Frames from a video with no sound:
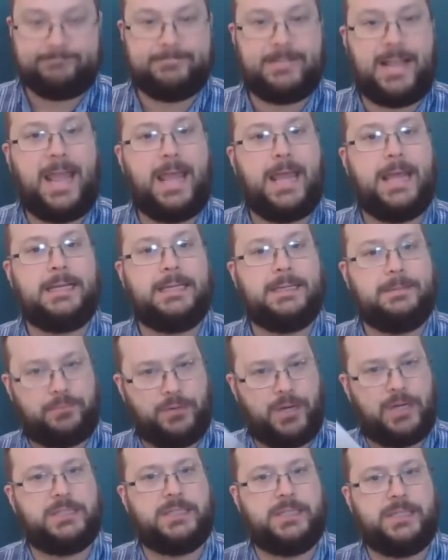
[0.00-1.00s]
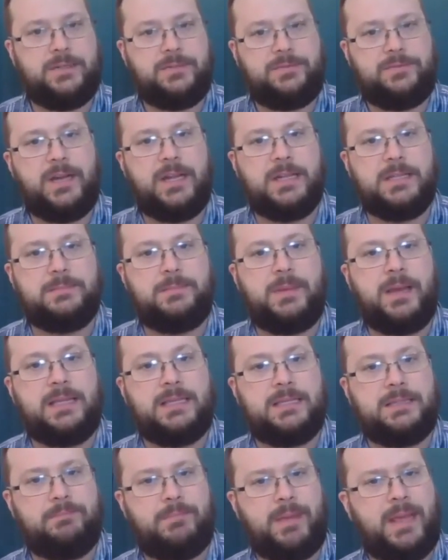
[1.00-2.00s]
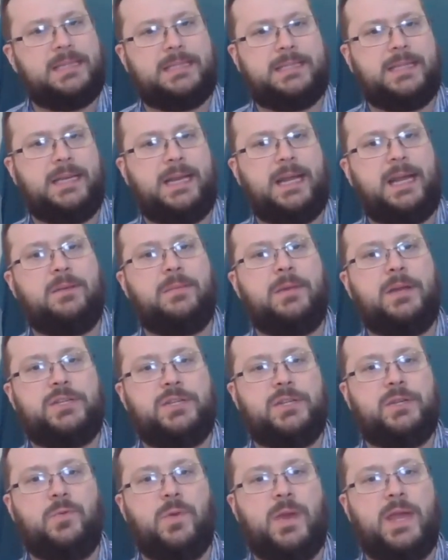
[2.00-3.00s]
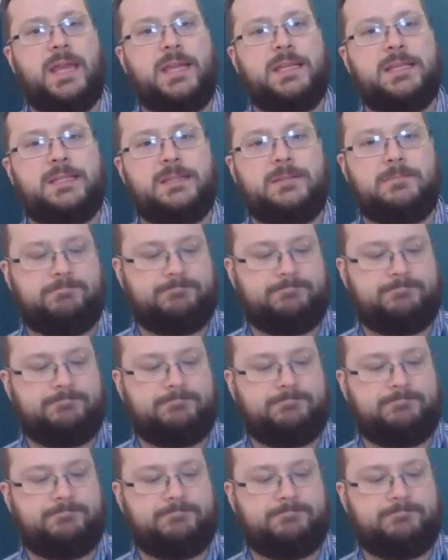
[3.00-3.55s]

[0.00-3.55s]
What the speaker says: And impressing your friends based on how much it weighs.